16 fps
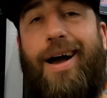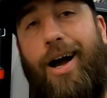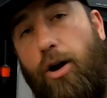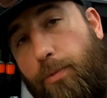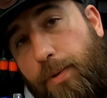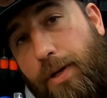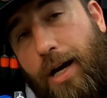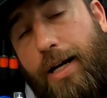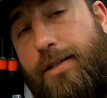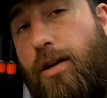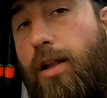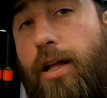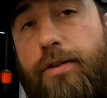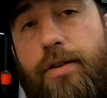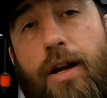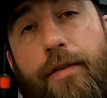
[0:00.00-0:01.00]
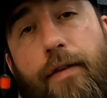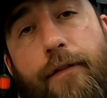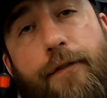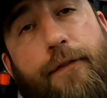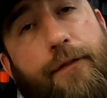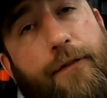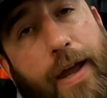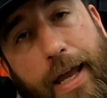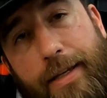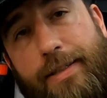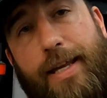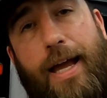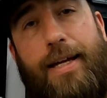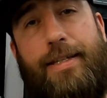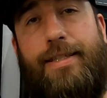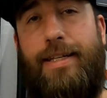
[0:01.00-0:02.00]
I hope you guys all out there have a
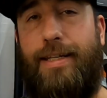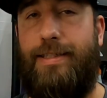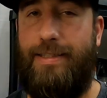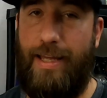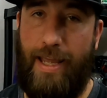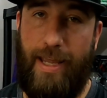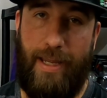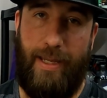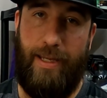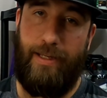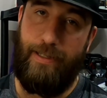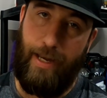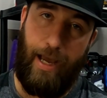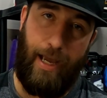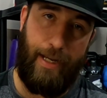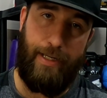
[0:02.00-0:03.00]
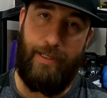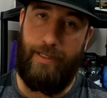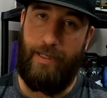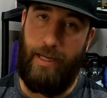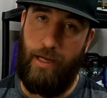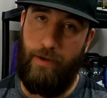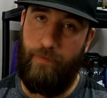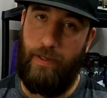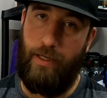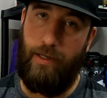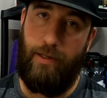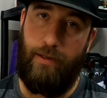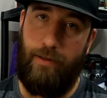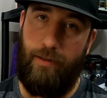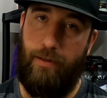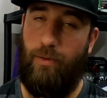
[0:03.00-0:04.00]
fantastic day, night,
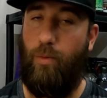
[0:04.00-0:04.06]
evening,